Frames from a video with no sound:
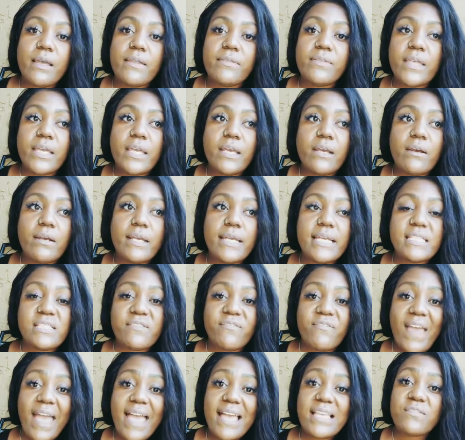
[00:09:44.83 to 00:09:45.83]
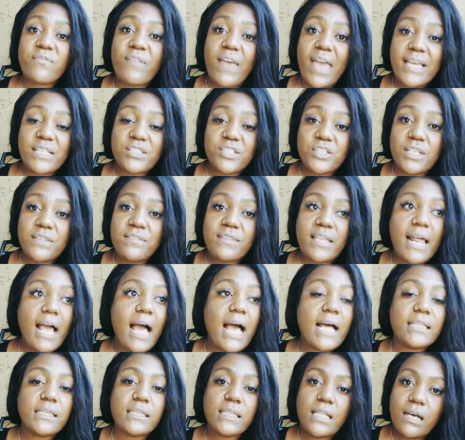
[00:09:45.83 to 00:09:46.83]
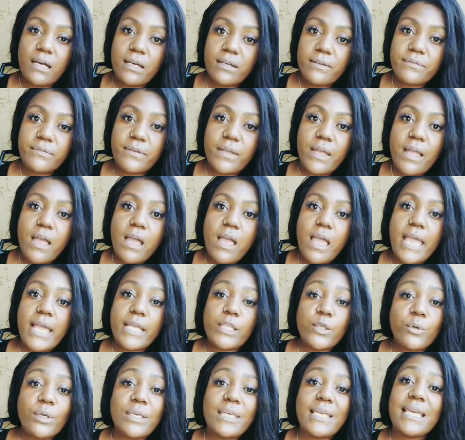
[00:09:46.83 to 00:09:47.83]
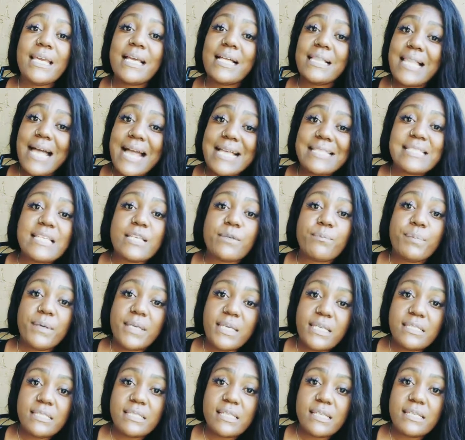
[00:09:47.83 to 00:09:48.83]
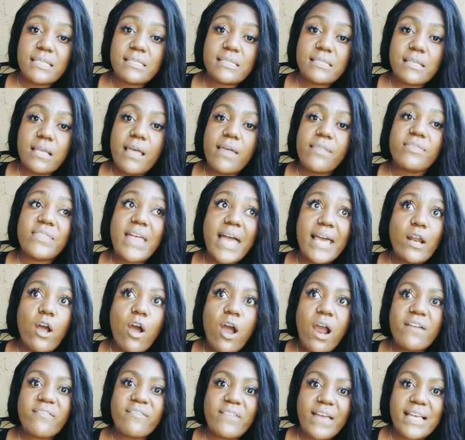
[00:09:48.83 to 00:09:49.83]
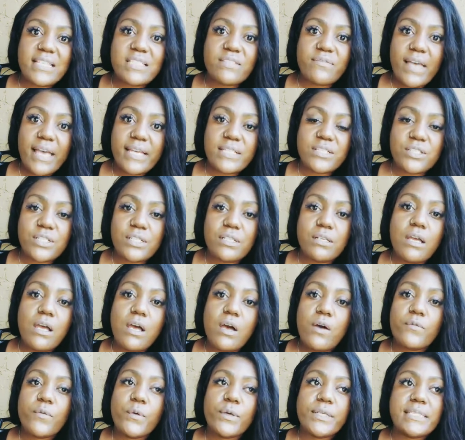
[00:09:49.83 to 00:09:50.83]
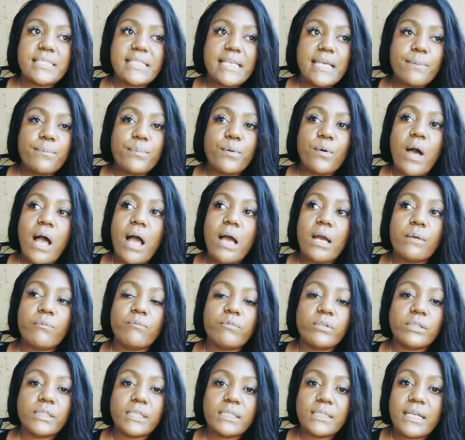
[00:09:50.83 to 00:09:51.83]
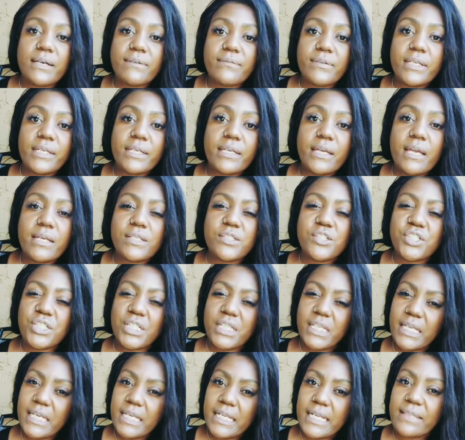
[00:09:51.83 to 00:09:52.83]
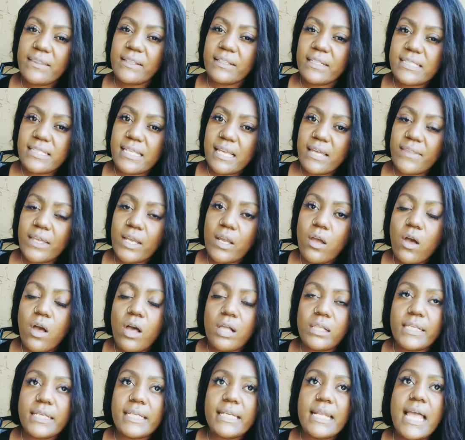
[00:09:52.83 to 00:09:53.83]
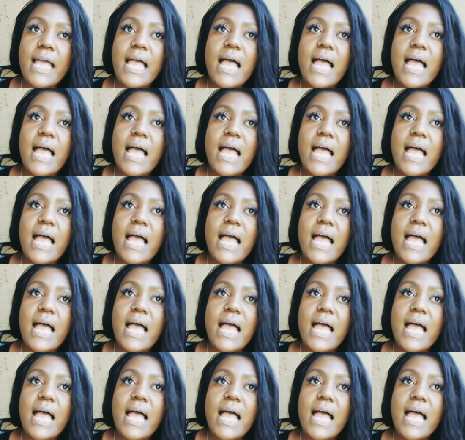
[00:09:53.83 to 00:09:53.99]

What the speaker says: There is fast fashion that I love, and you can get classic pieces that are fast fashion. For example, I'm really loving Shein. I think that's how they call it.